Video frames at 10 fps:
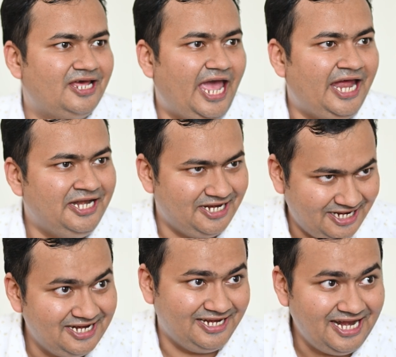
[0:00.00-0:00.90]
And
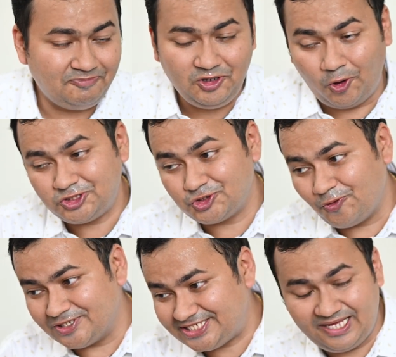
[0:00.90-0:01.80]
let me also
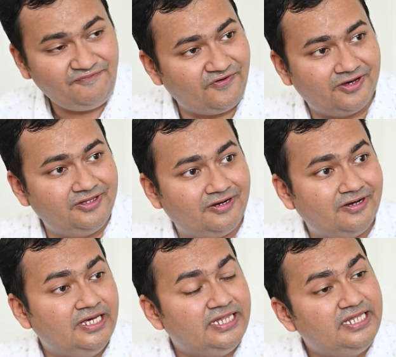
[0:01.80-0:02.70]
go a step further.